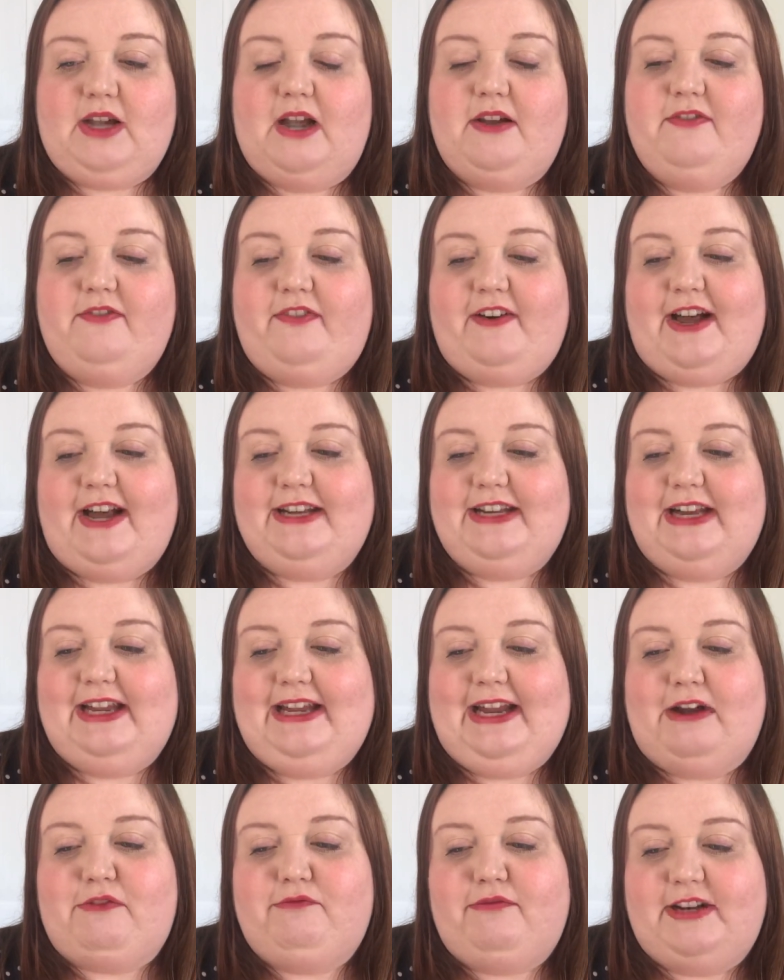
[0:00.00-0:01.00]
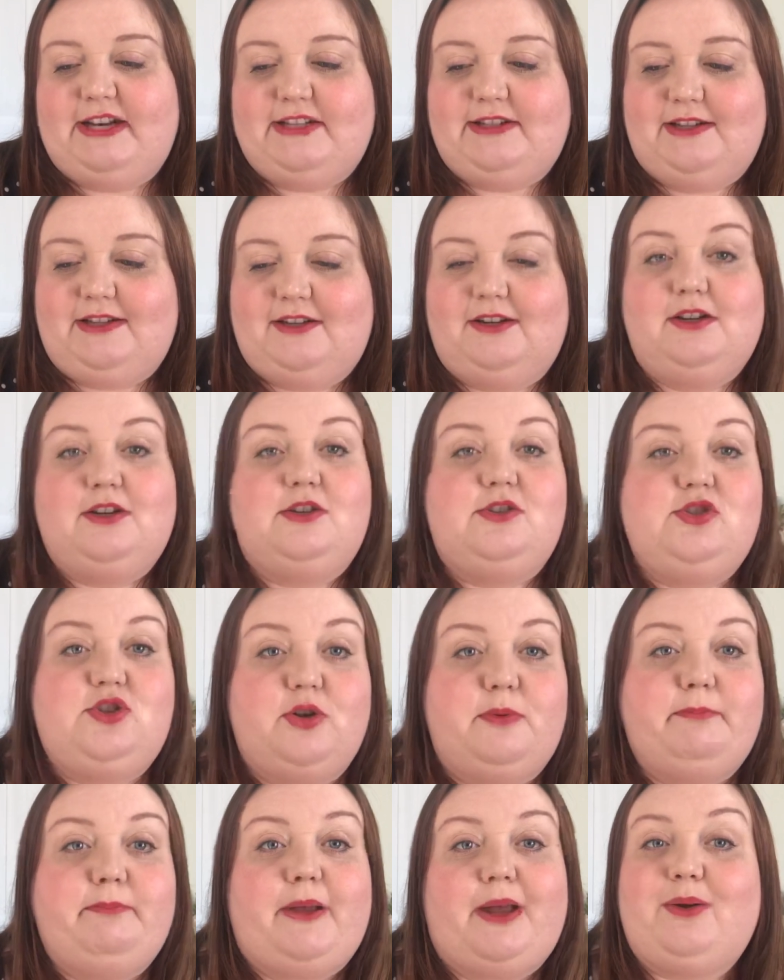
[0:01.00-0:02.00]
finally I've written
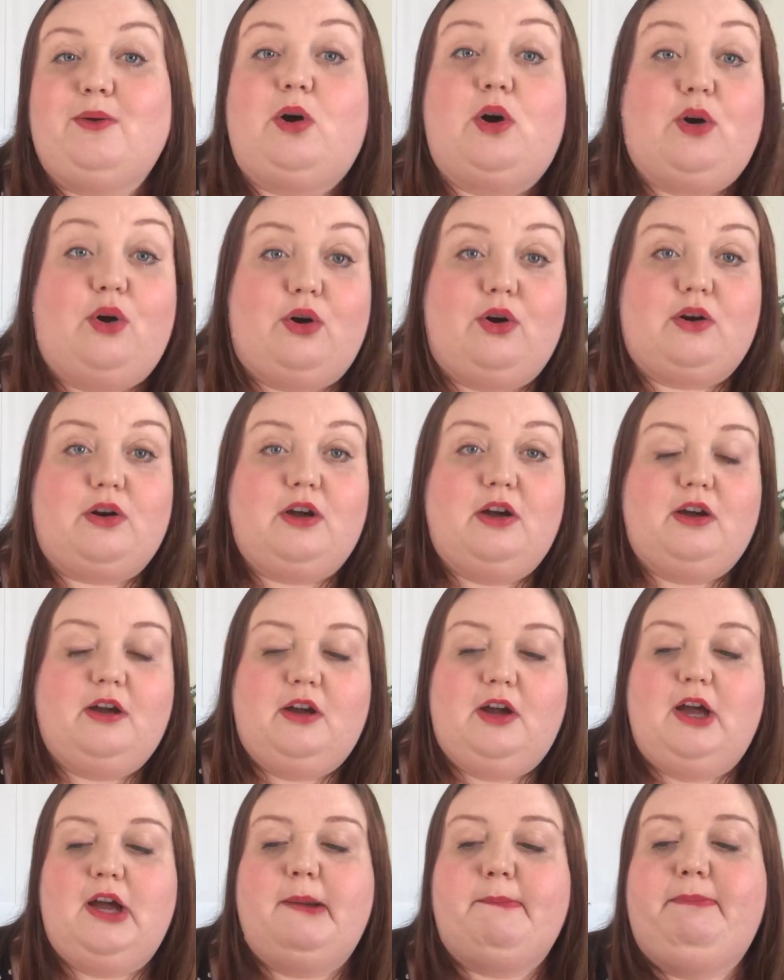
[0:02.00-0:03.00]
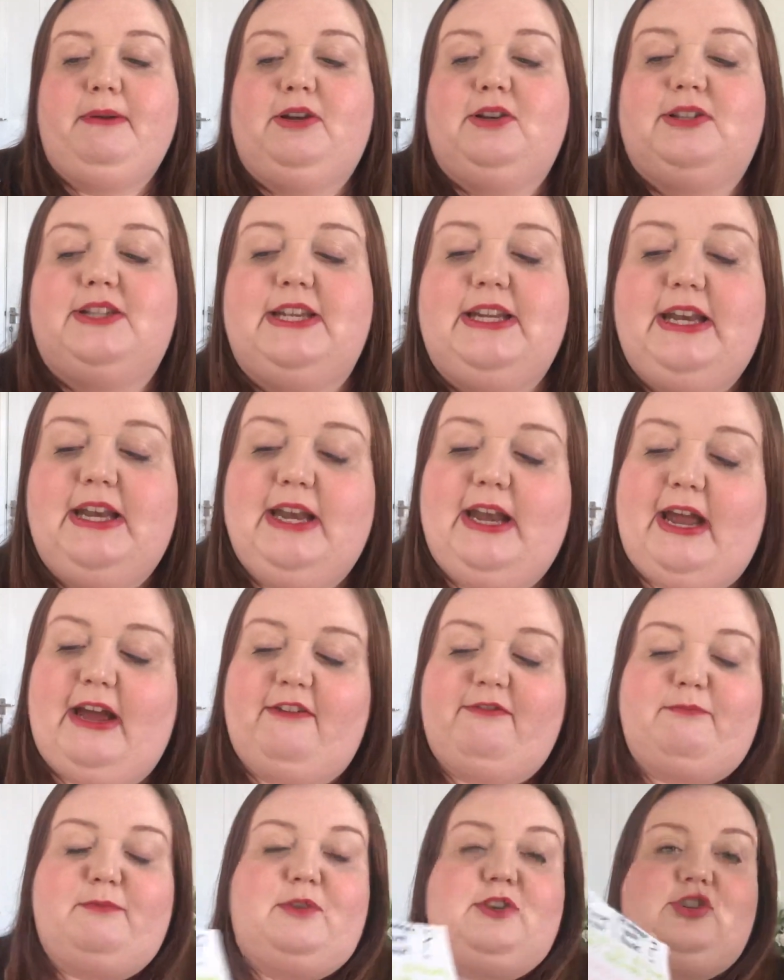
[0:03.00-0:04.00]
jumbo hook because I didn't
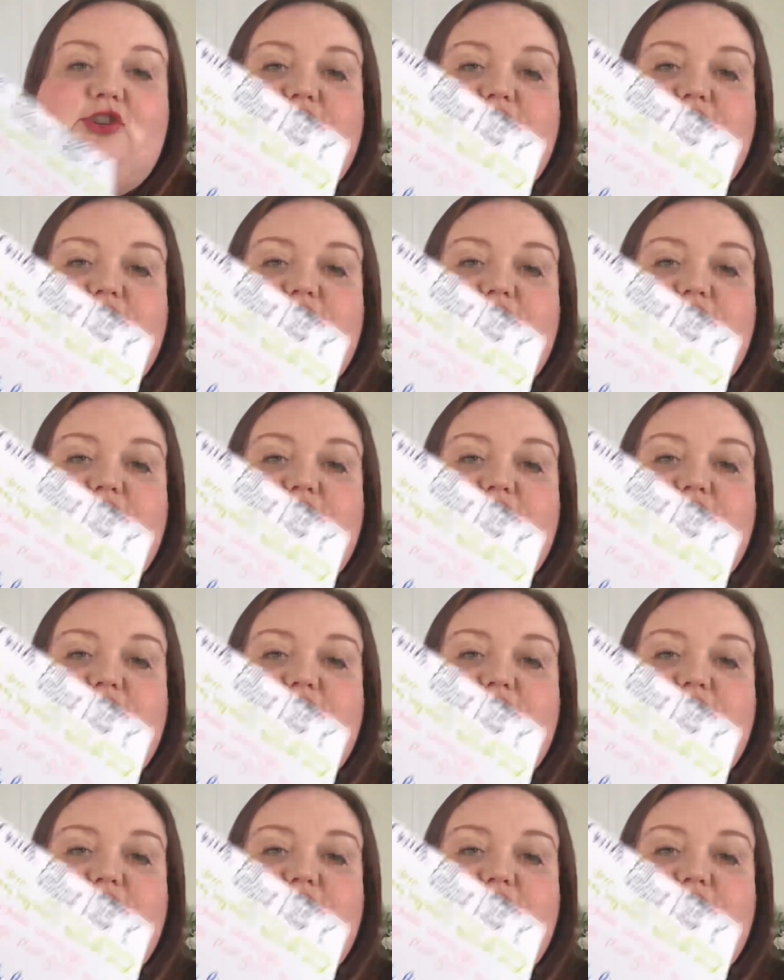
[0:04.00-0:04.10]
have much